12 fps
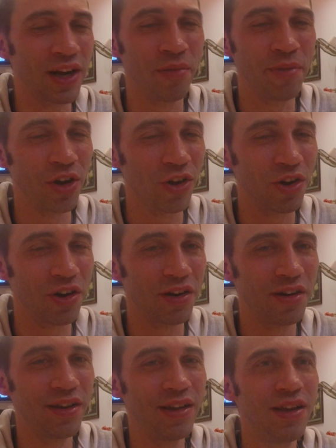come here
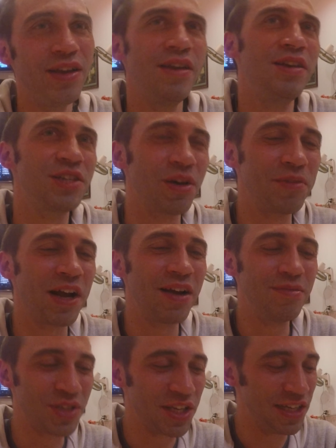
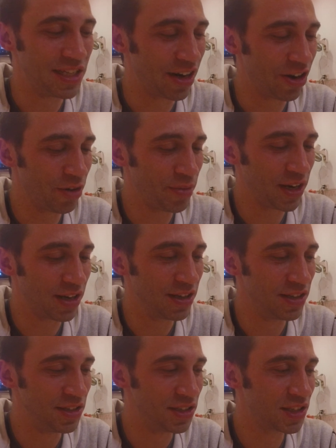sometimes to eat dinner
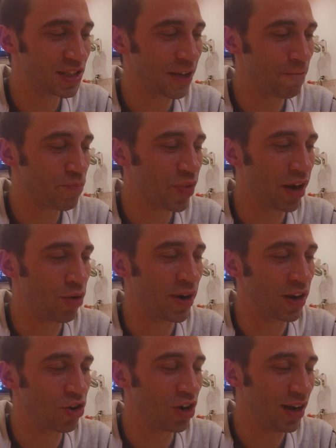because I don't
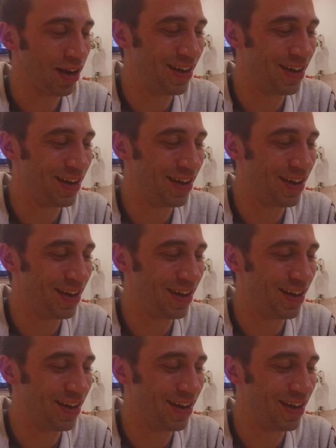want to cook.